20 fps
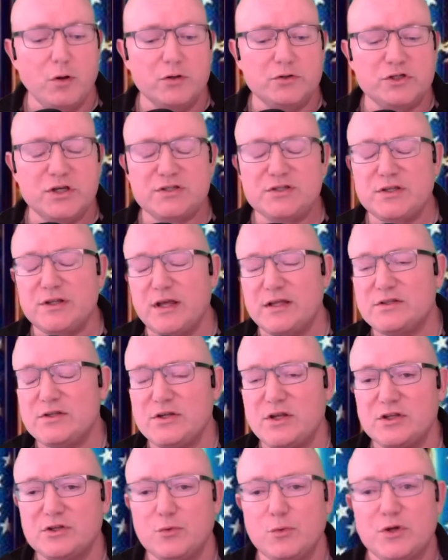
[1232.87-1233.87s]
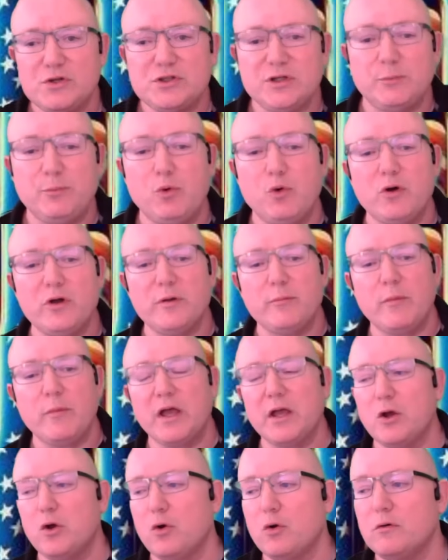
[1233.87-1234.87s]
Jesse, that's an interesting point.
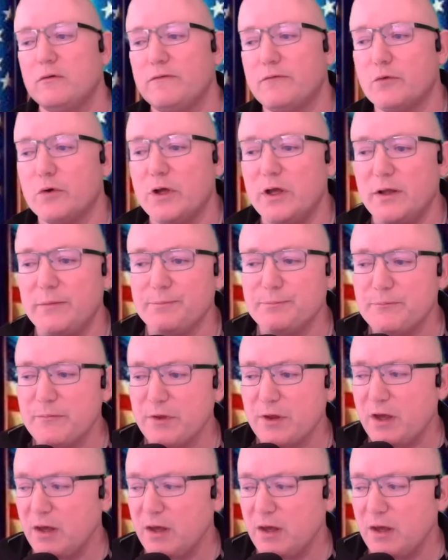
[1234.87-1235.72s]
My girlfriend,